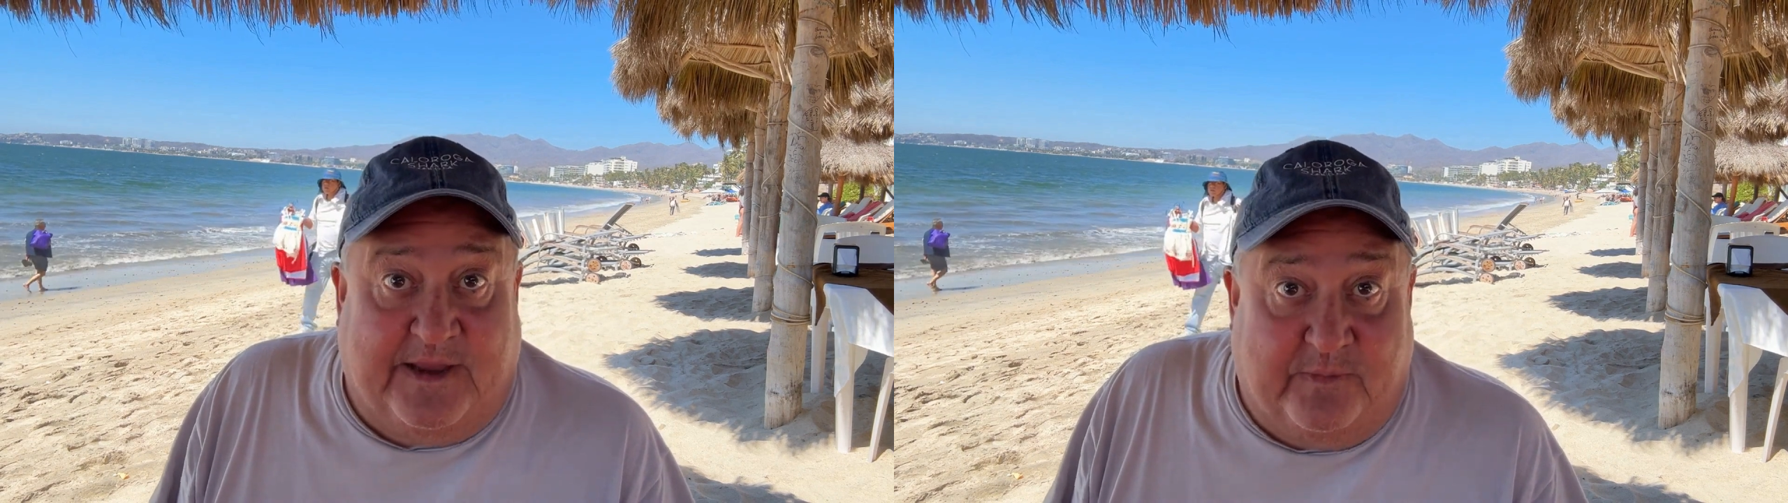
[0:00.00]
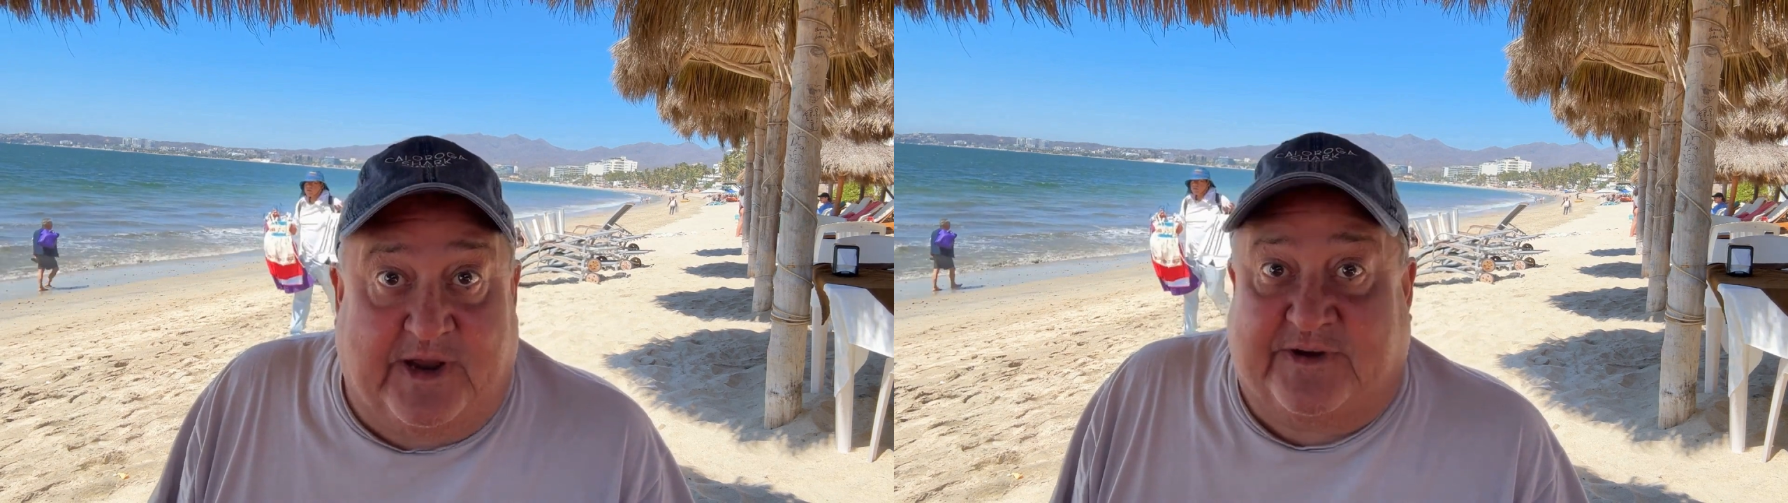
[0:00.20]

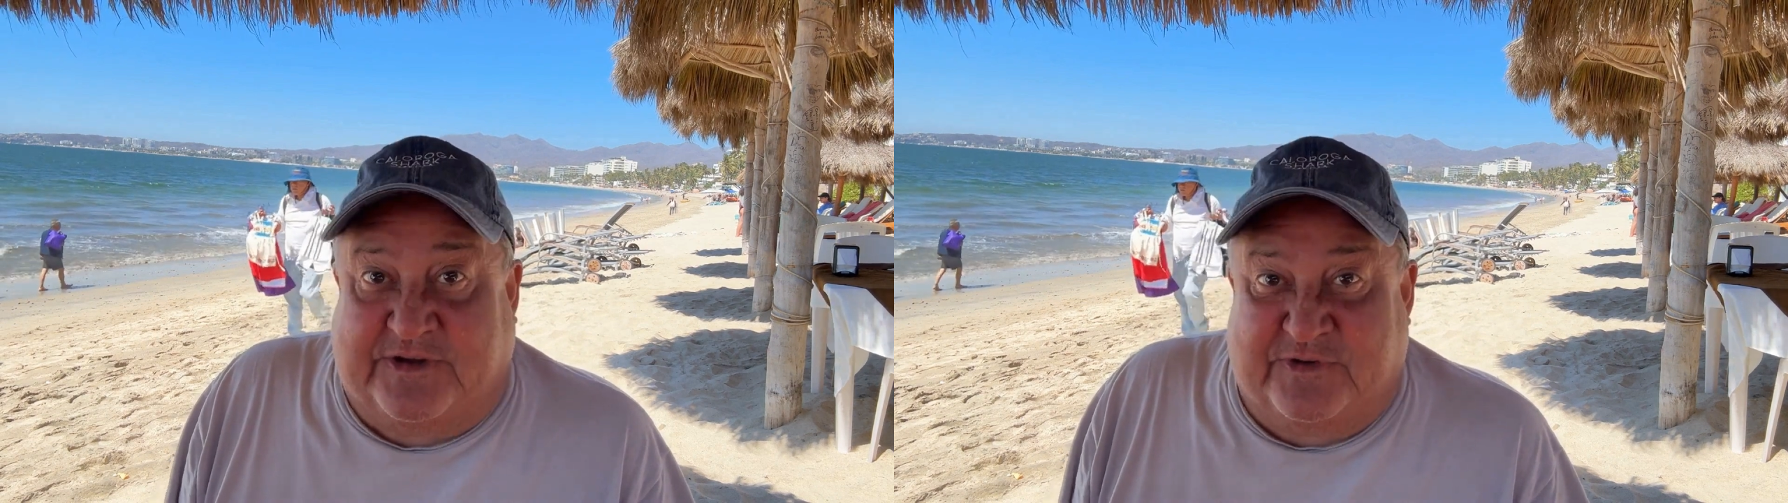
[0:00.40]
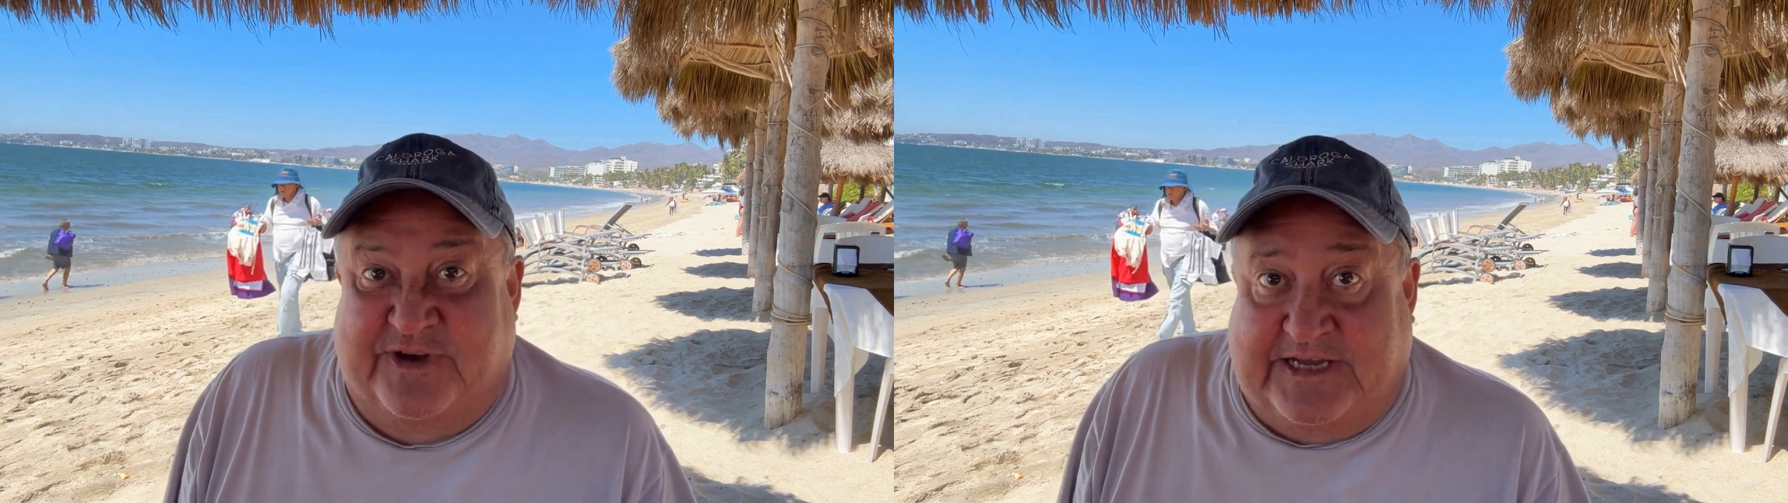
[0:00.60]
While the
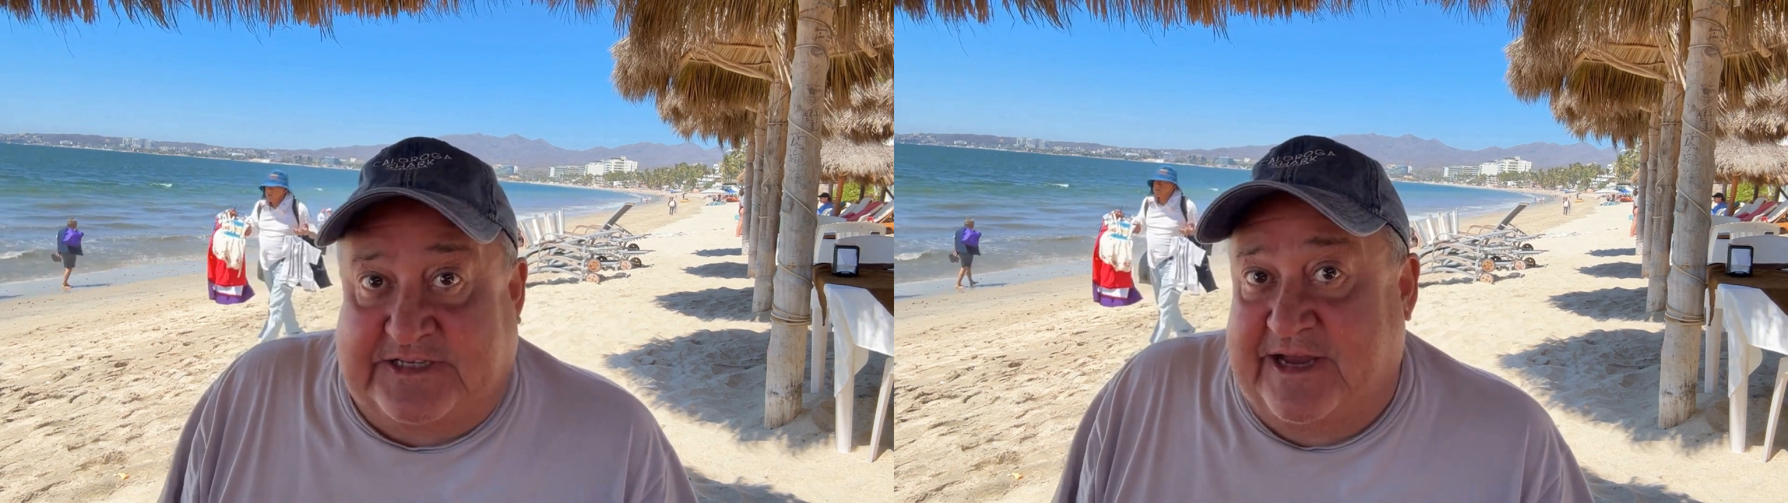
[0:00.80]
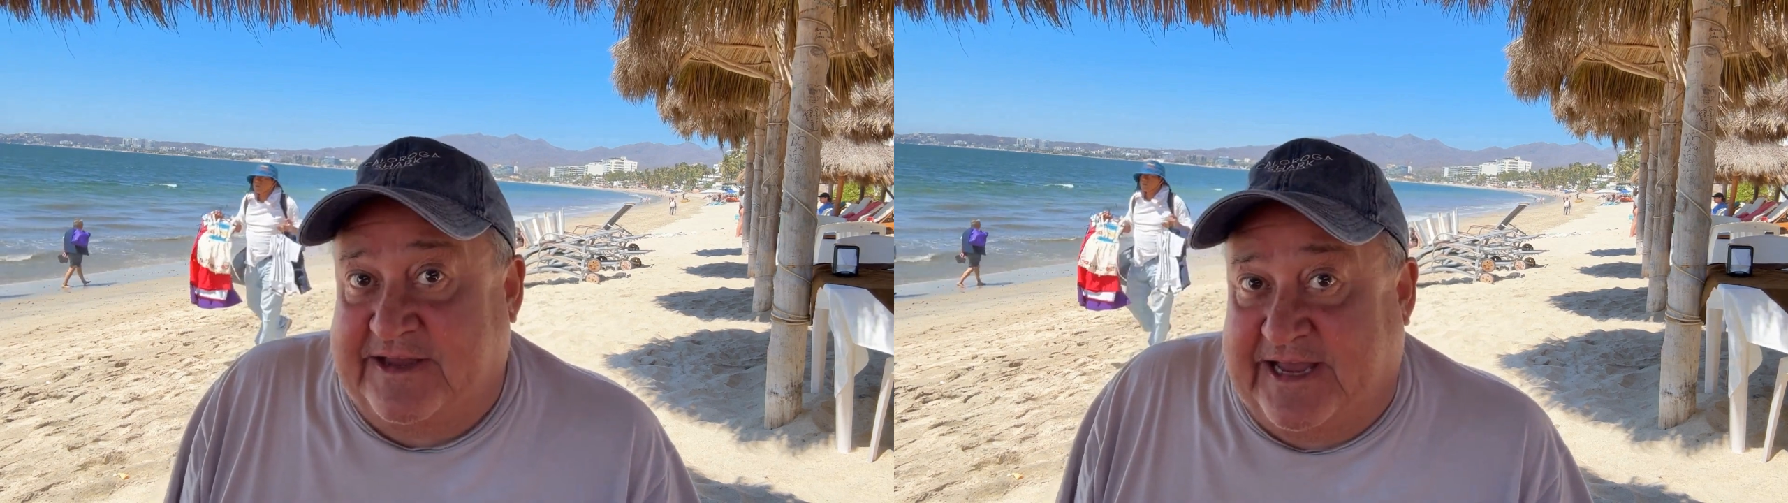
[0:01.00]

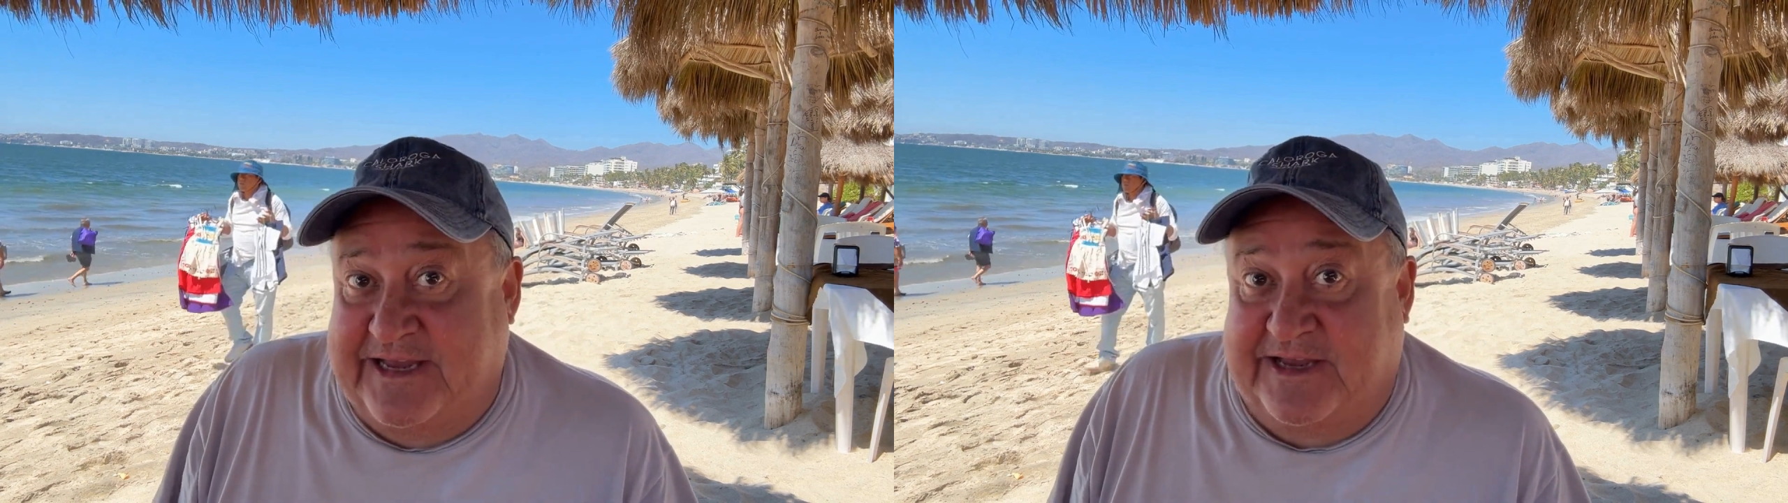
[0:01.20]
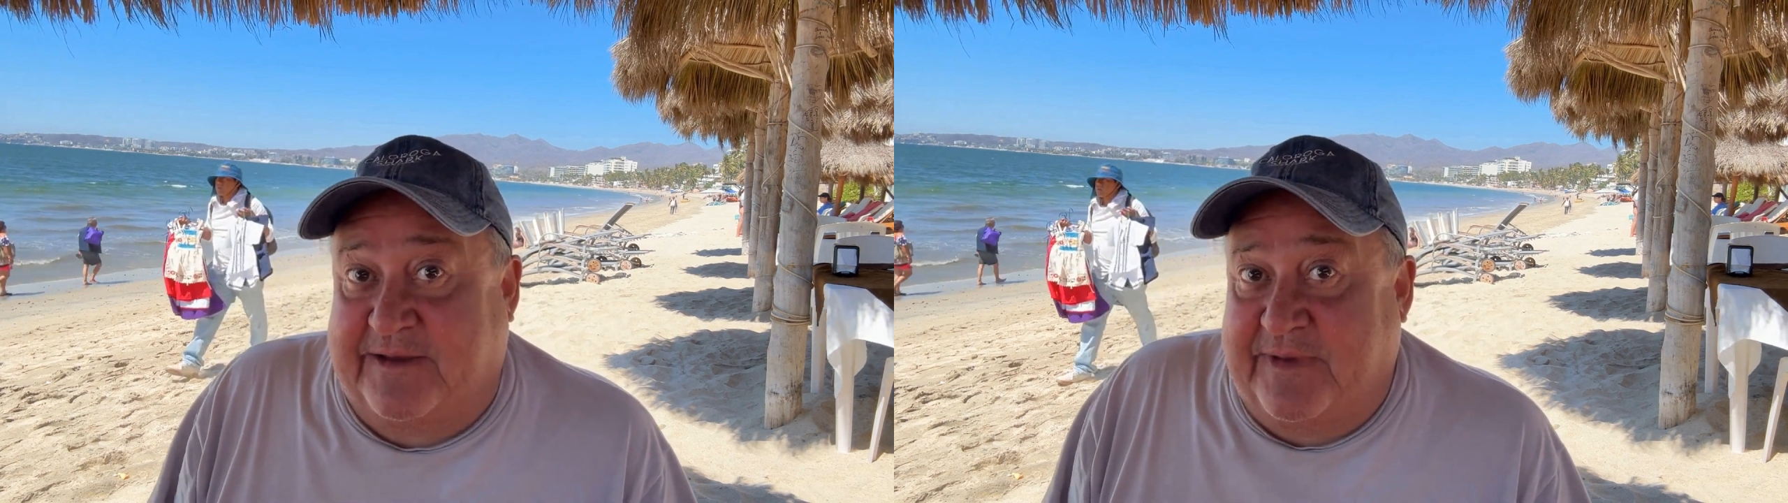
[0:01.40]
critics are
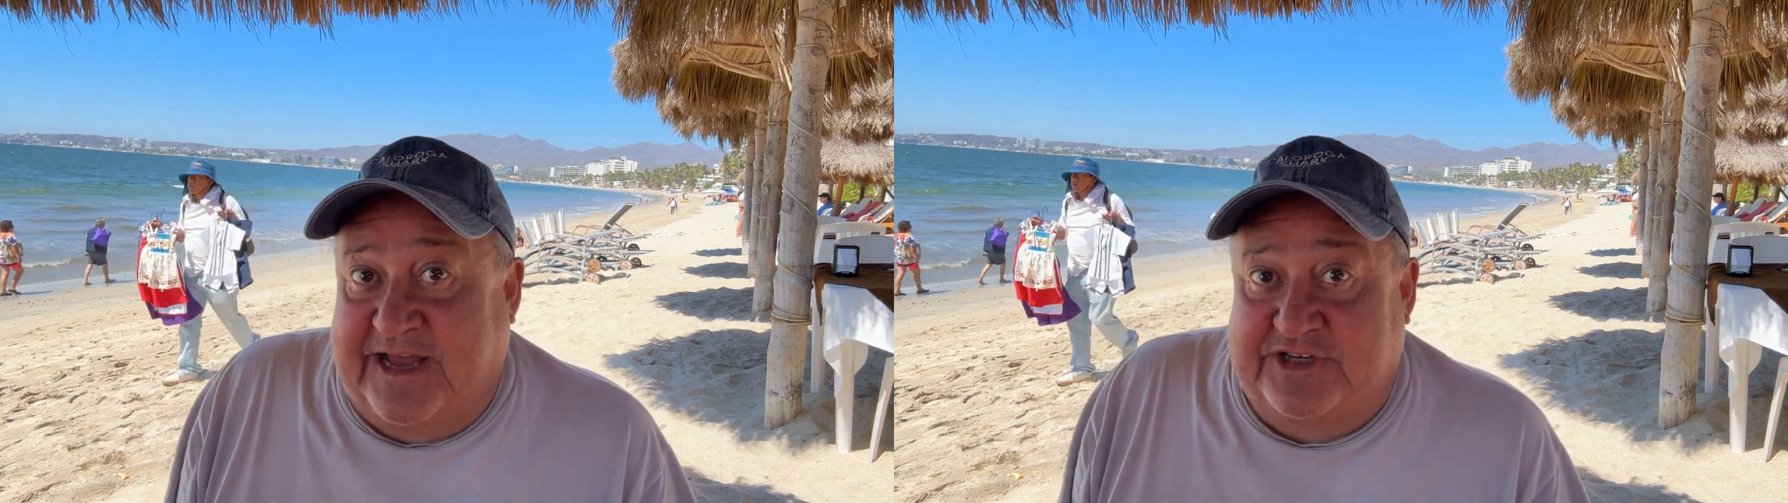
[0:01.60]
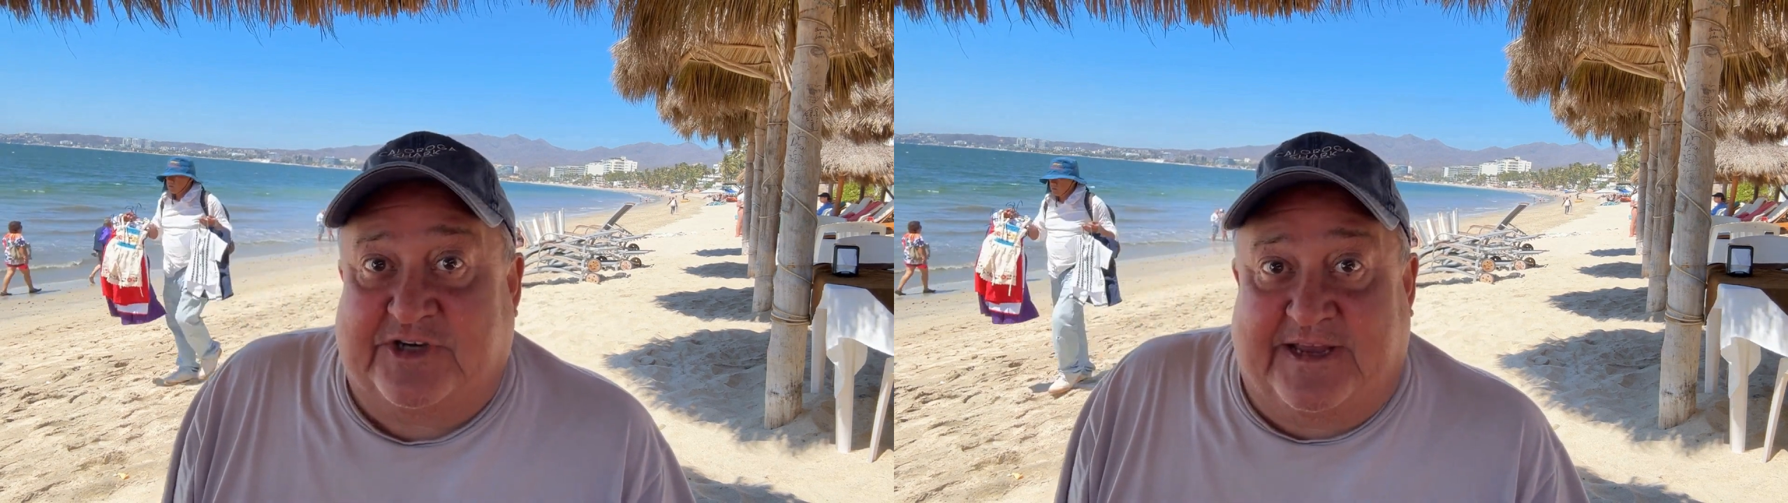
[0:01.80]
getting
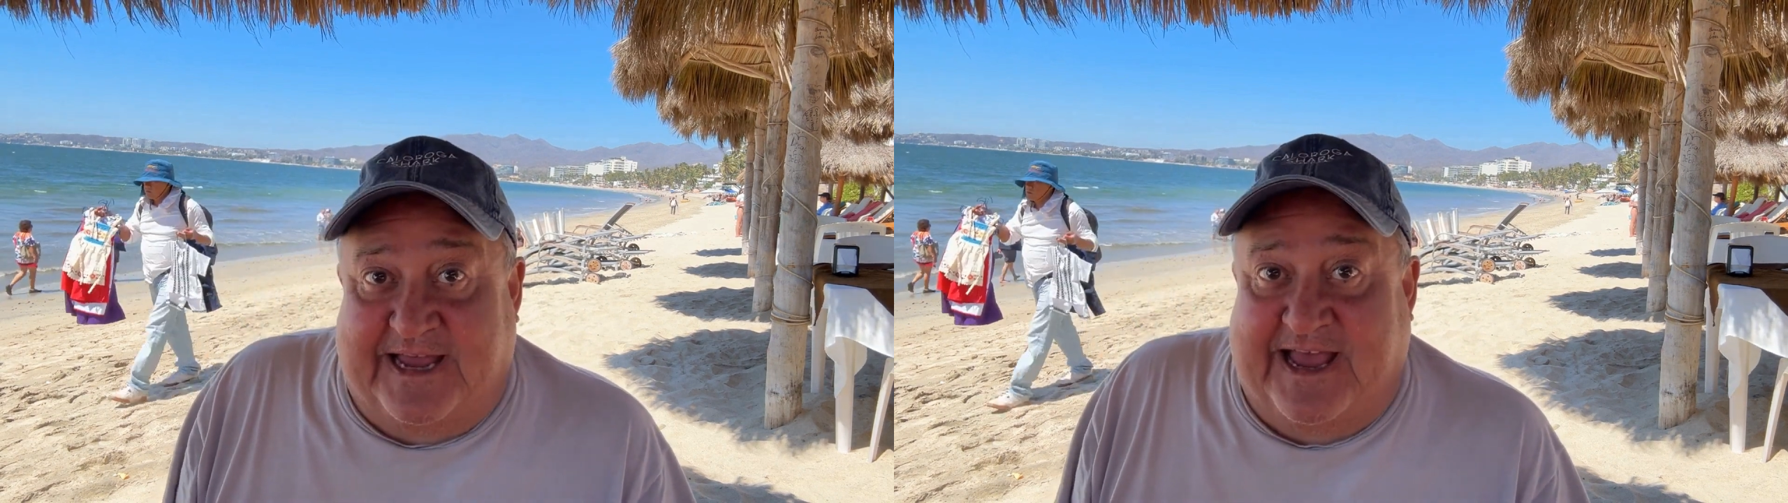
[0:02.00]
irrationally